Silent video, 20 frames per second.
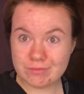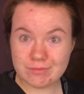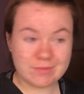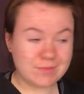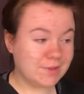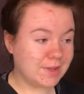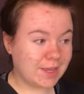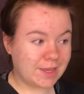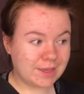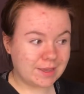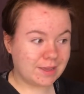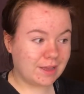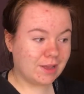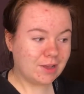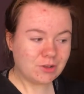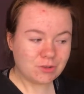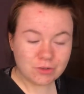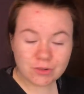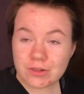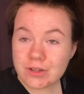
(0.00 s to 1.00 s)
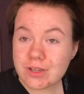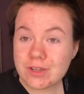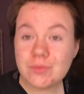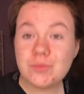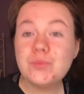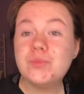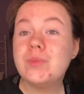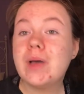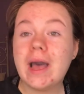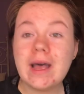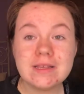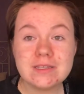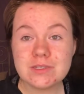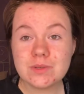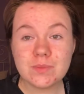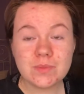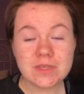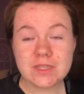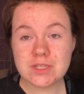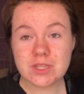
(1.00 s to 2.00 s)
Like, I couldn't pass
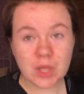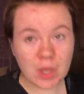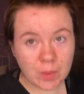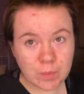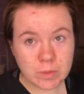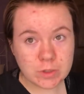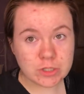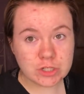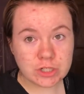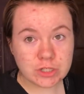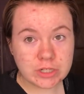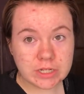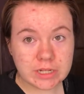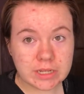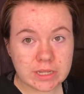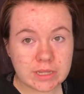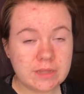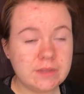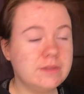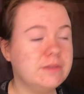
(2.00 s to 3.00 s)
up this opportunity.